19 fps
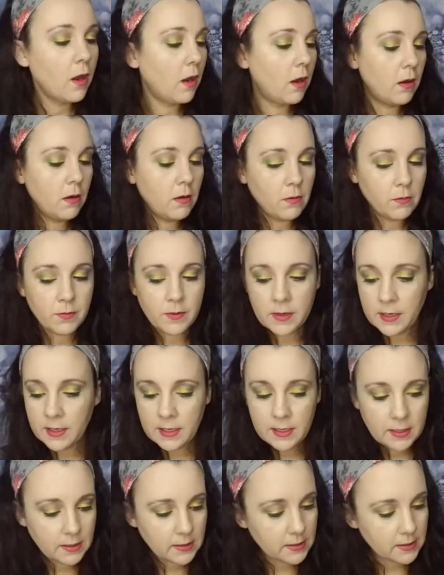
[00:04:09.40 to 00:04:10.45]
All
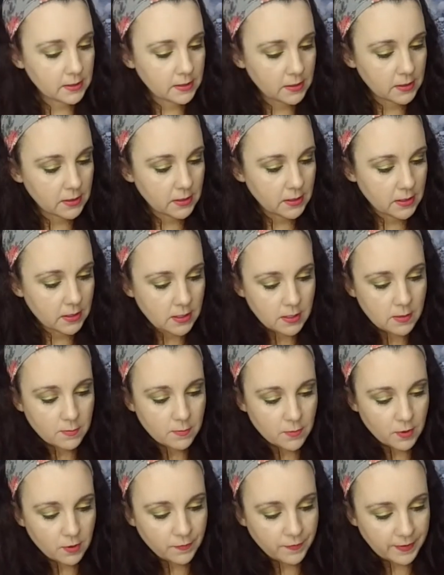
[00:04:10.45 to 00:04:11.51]
right,
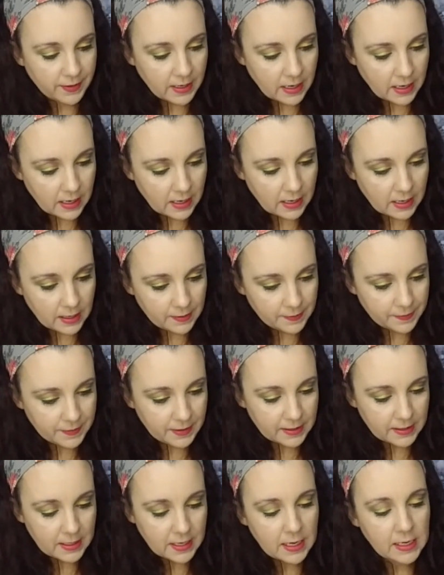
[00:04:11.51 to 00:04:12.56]
moving on.
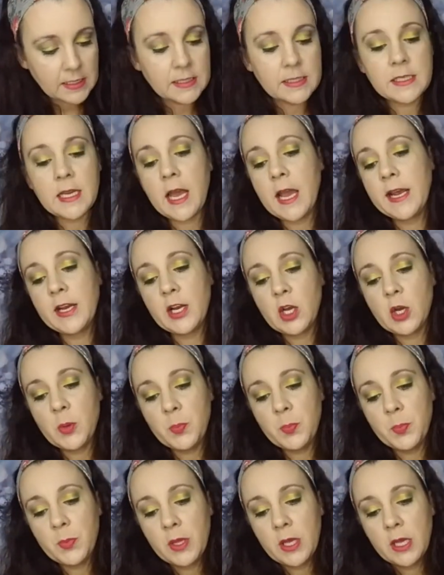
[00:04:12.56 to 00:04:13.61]
The next
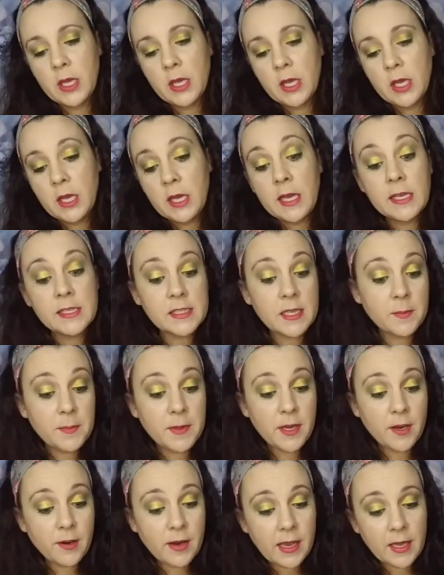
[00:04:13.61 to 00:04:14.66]
item is a
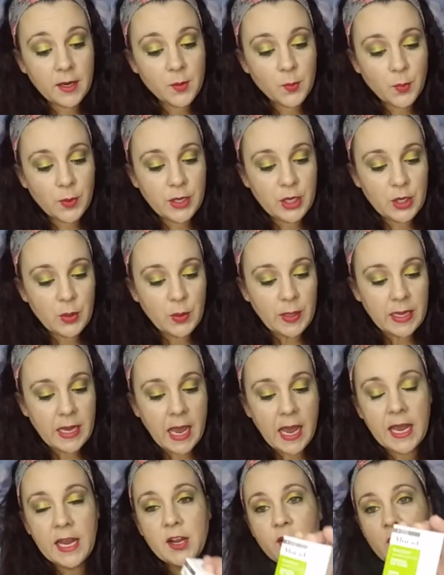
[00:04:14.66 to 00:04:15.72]
Murad Renewing Eye